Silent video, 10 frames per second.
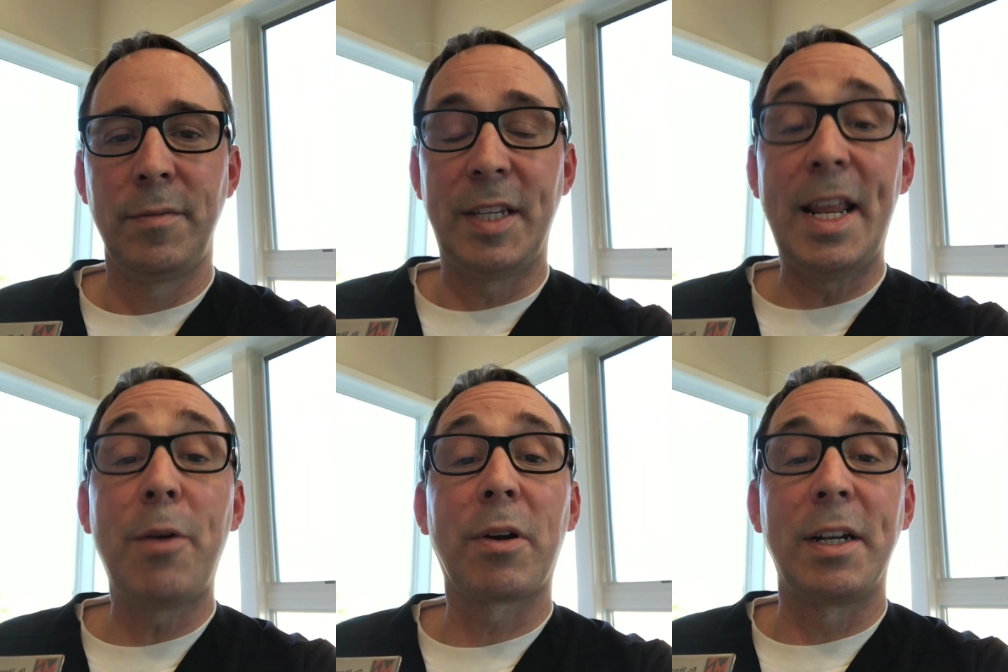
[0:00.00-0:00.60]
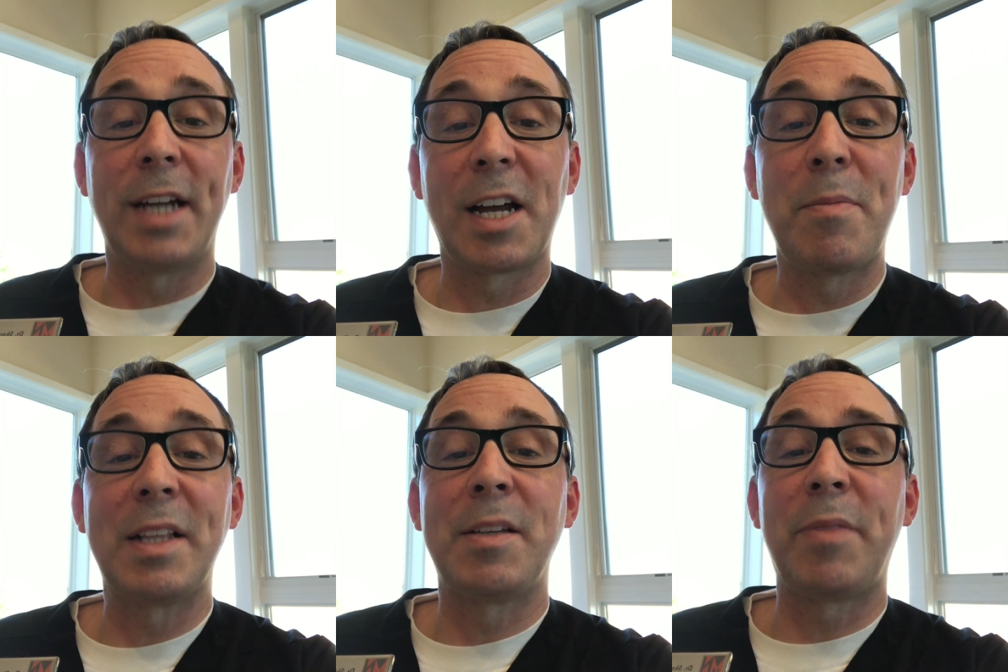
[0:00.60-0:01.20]
Today we're going to talk
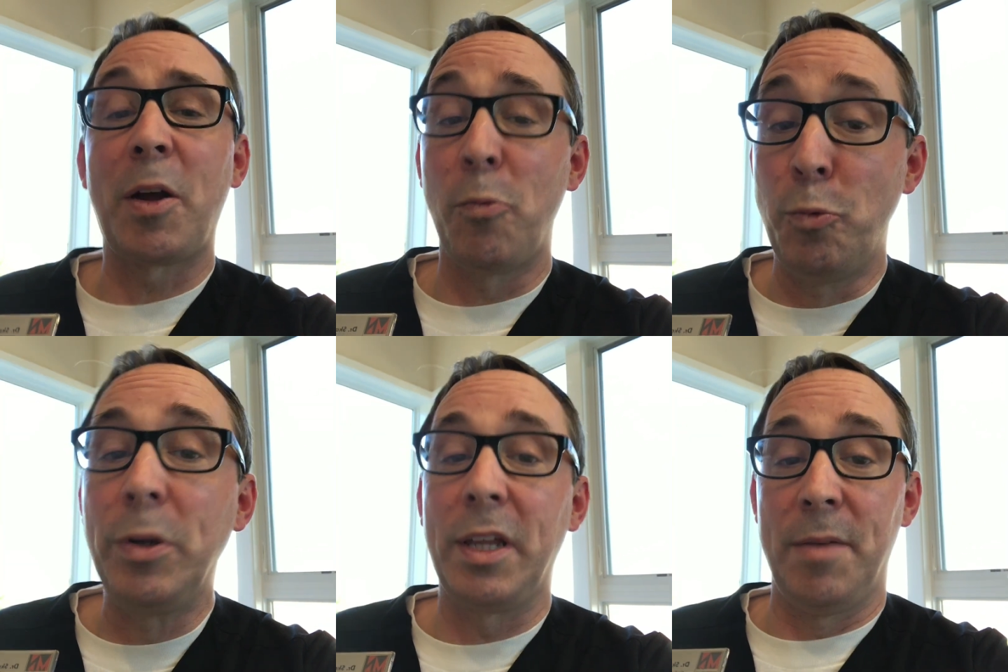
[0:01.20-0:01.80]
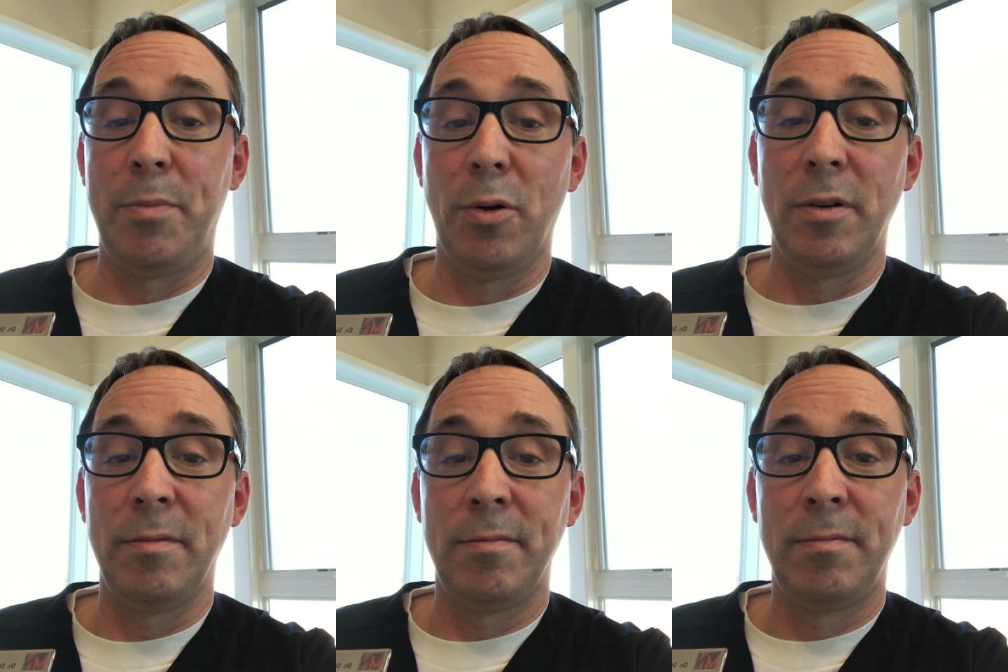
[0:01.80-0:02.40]
about something really
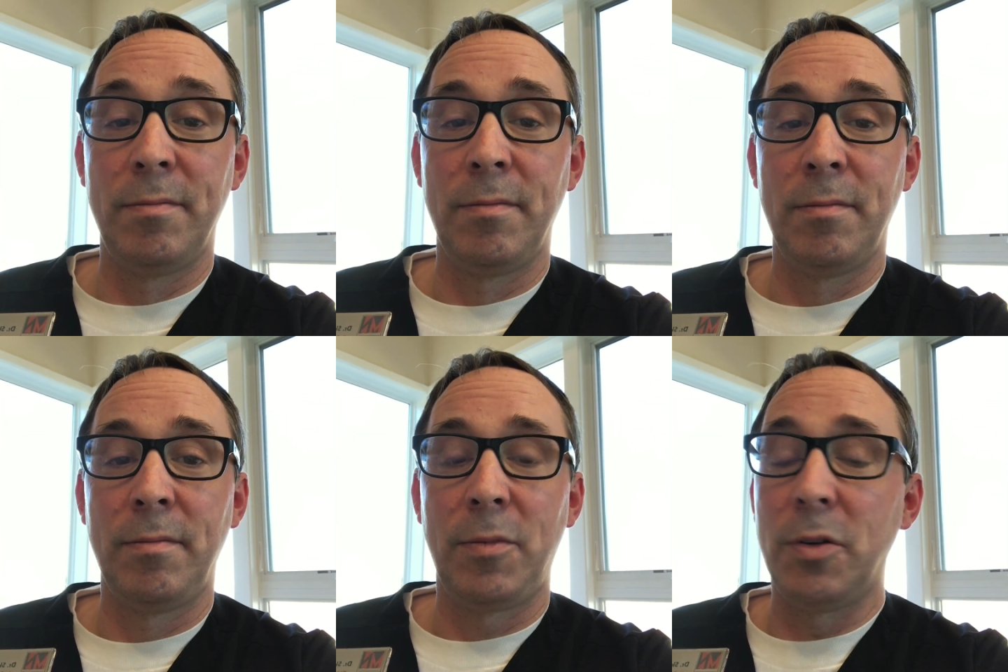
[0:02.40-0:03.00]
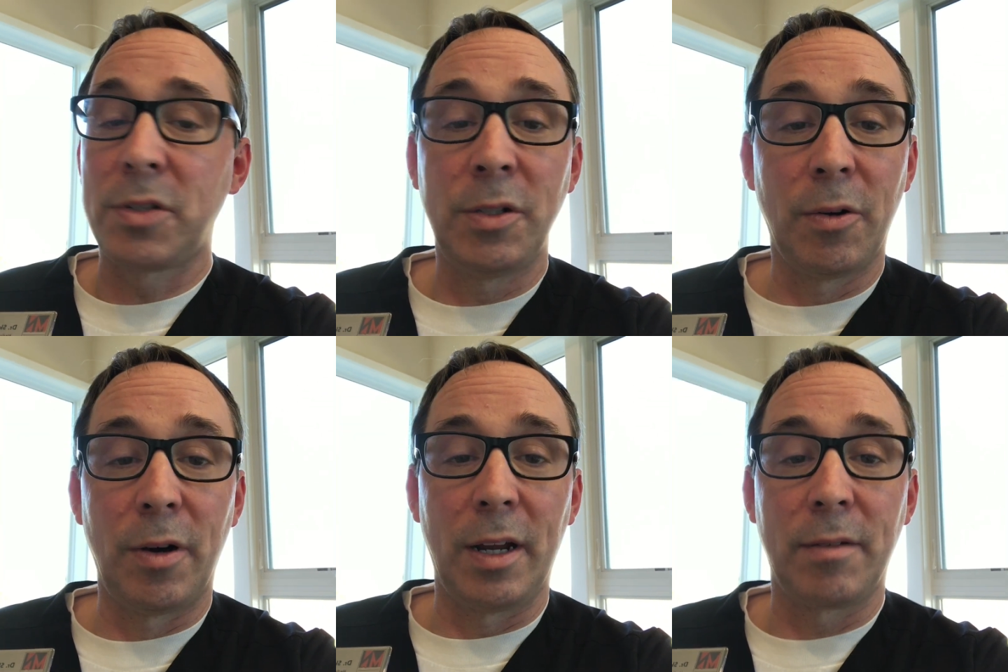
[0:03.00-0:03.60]
important. Your
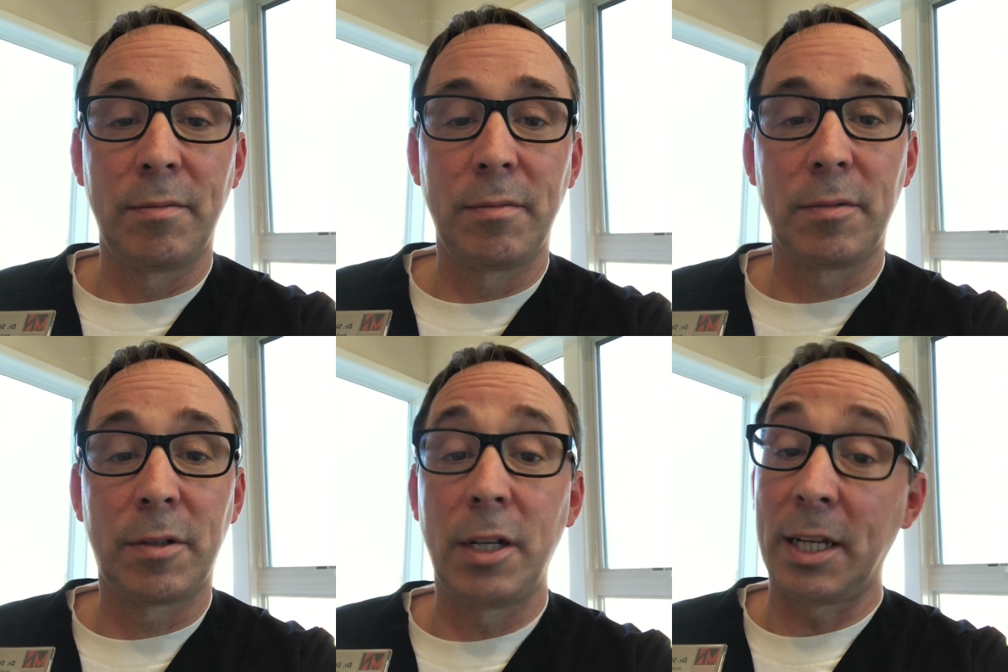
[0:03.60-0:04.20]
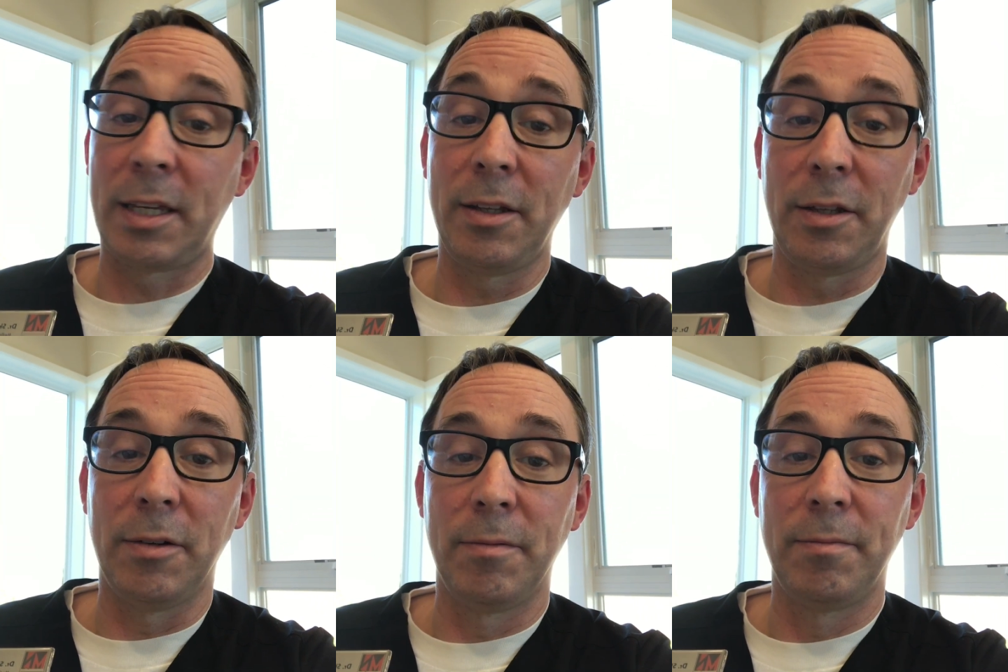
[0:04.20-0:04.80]
snoring. Could it kill
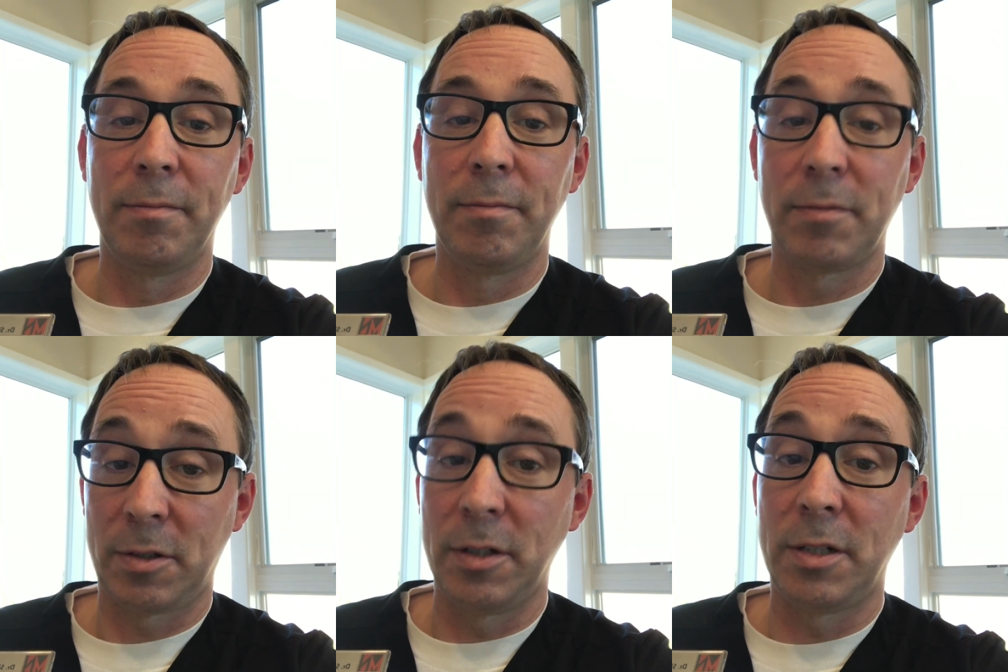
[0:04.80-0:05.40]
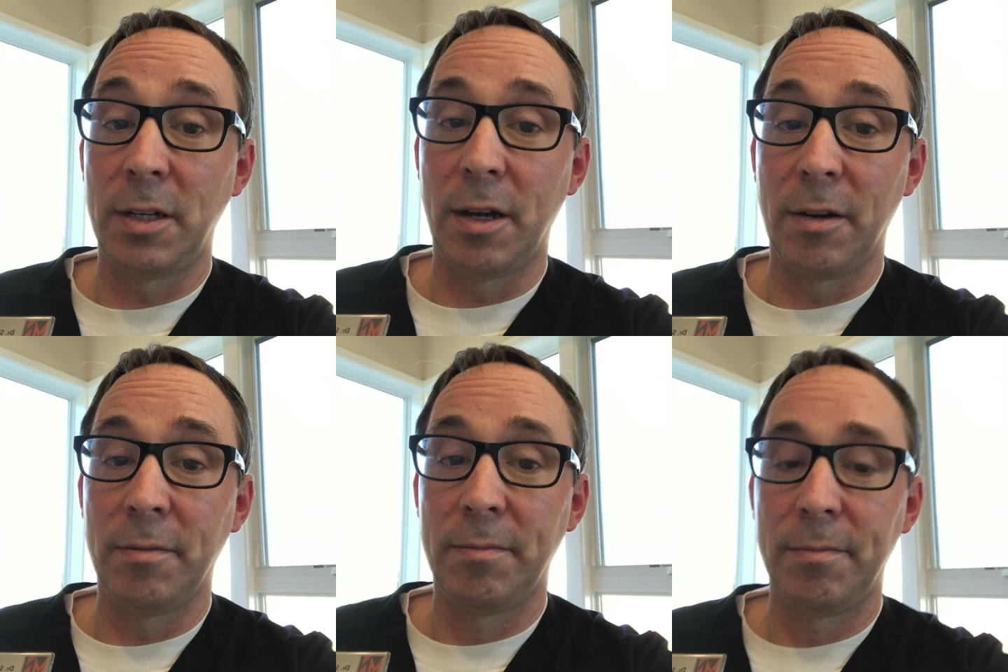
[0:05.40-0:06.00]
you? Good to know.